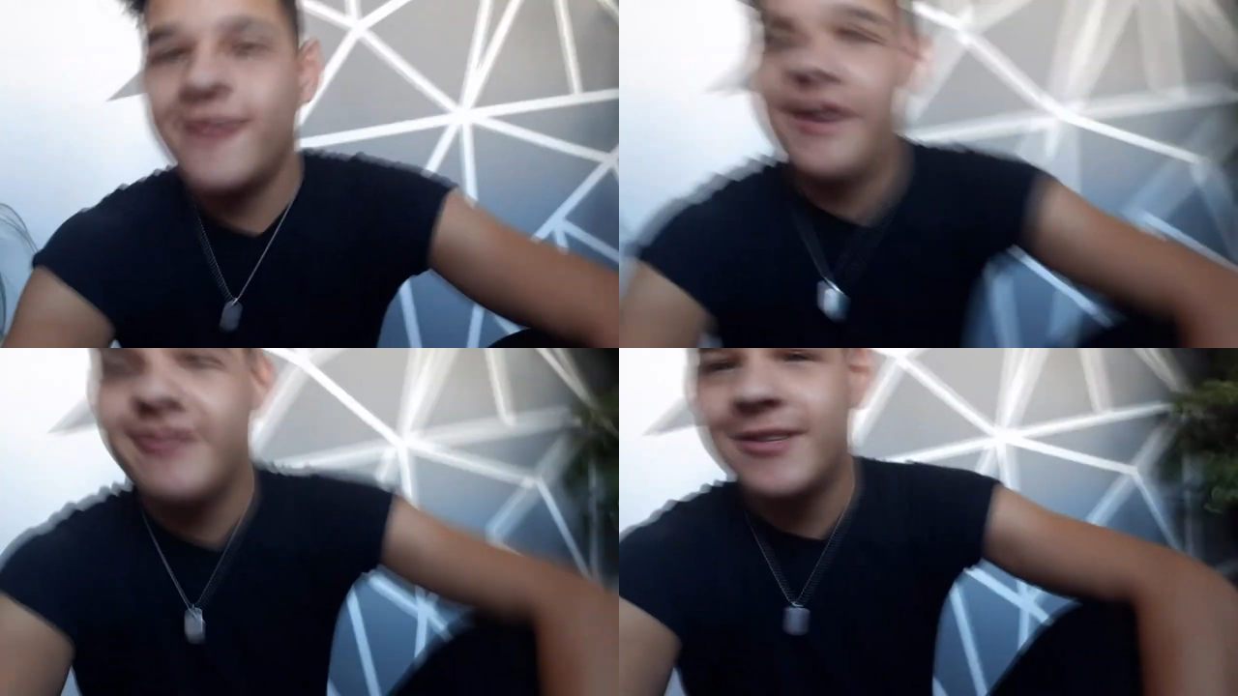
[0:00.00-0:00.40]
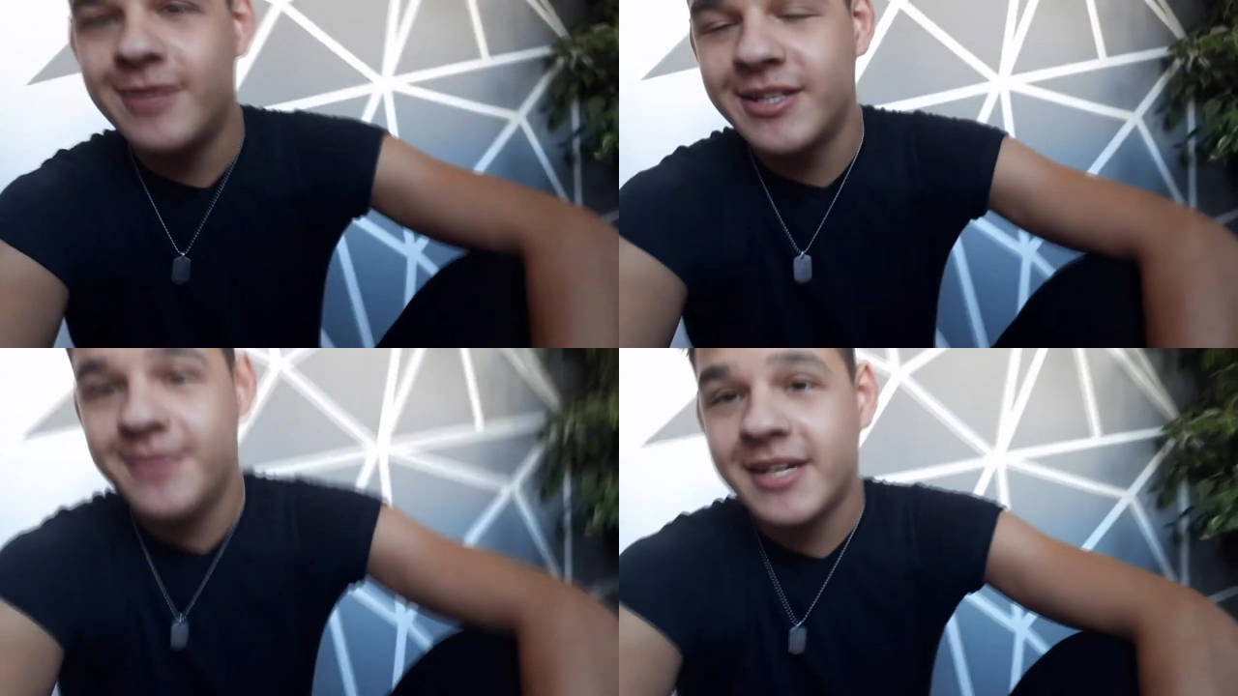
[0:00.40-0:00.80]
I really
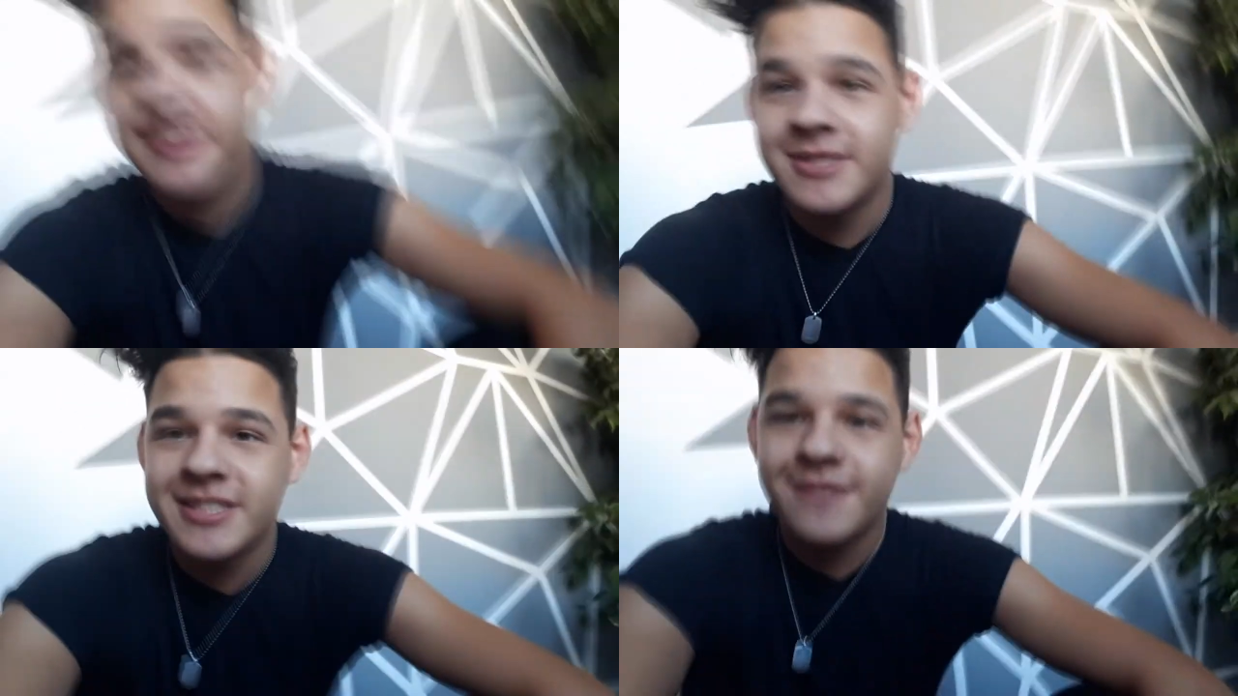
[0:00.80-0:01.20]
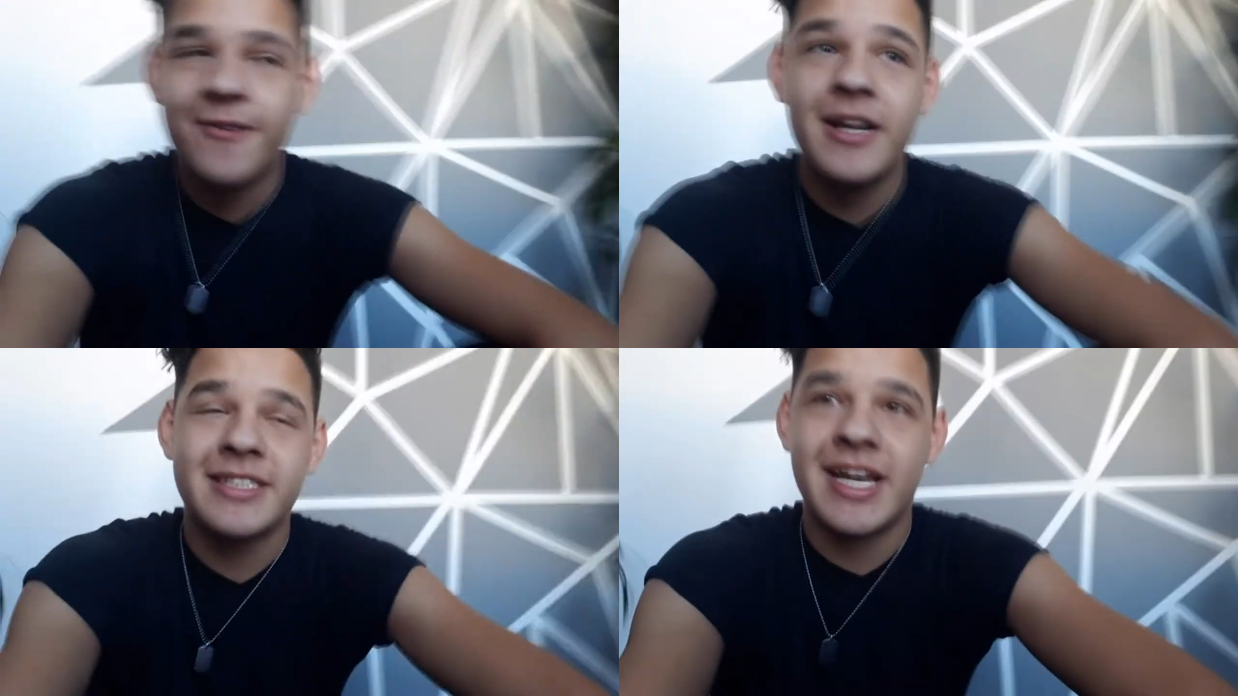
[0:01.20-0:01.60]
wanted to make something
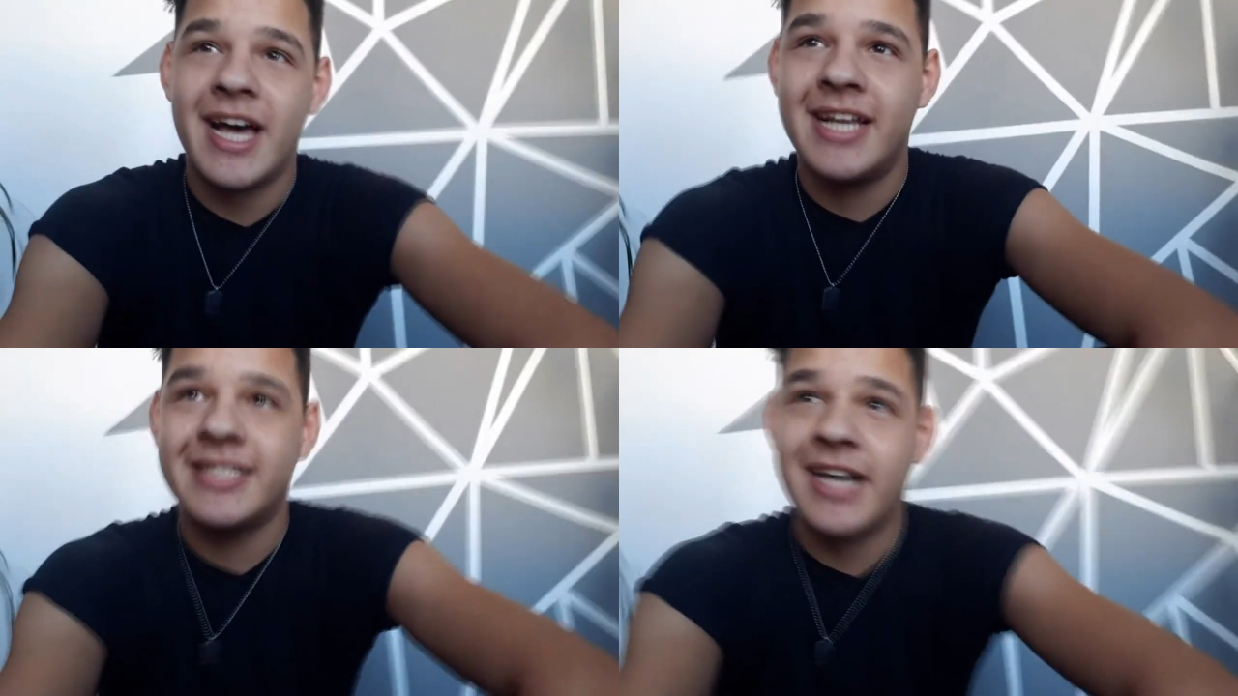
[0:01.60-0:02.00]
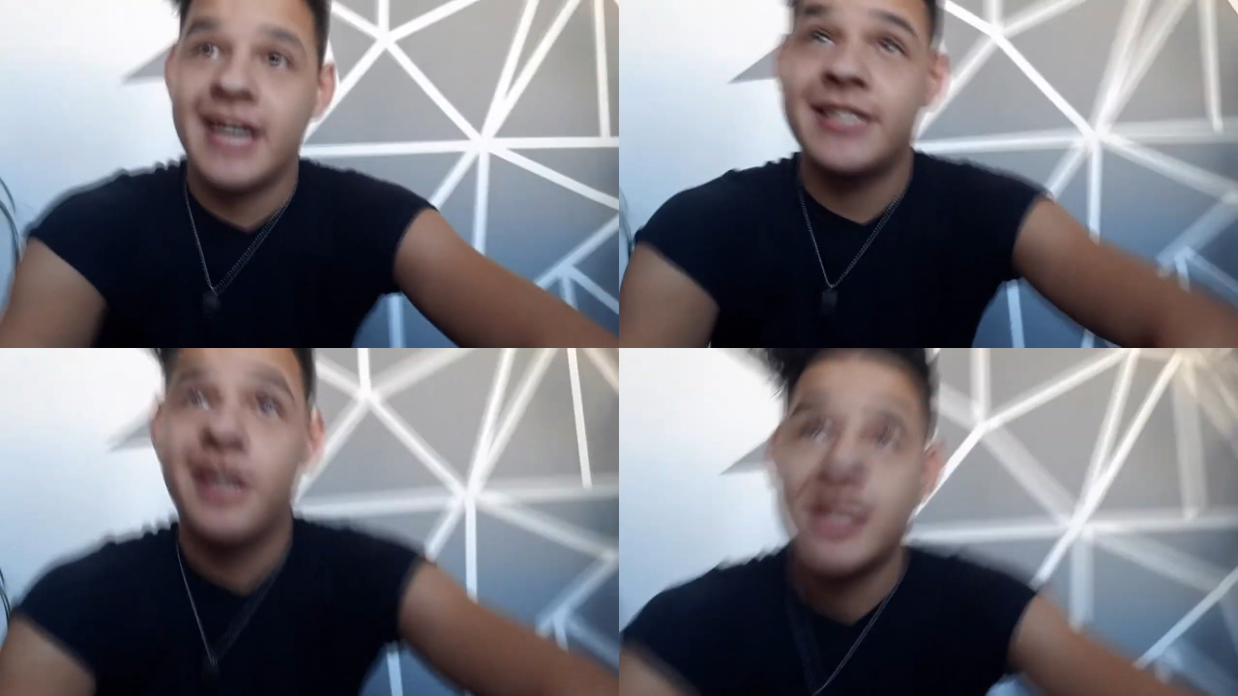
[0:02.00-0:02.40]
different and I
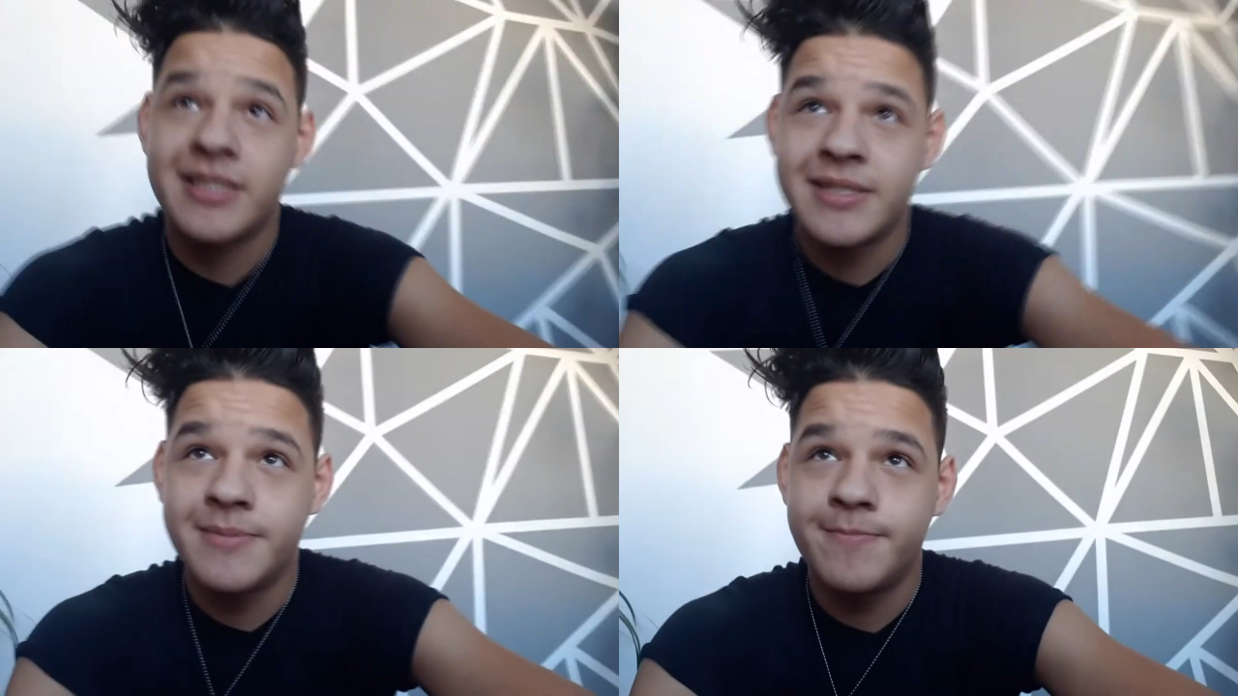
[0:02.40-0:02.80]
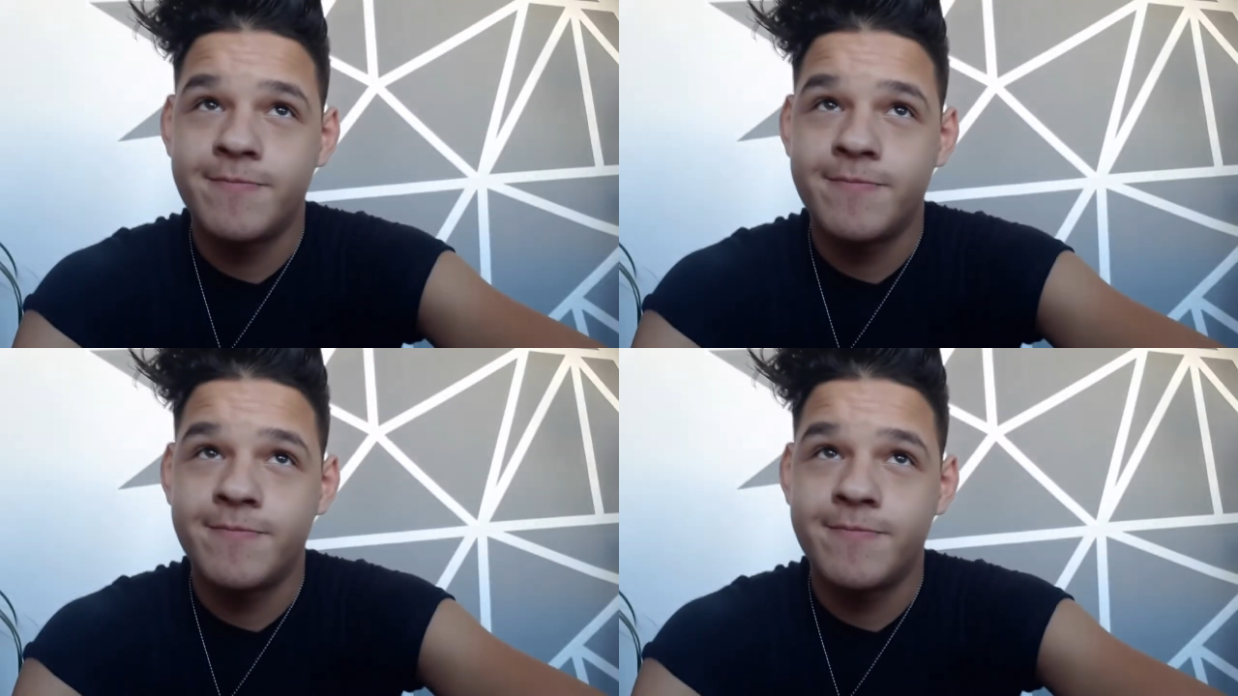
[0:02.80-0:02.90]
thought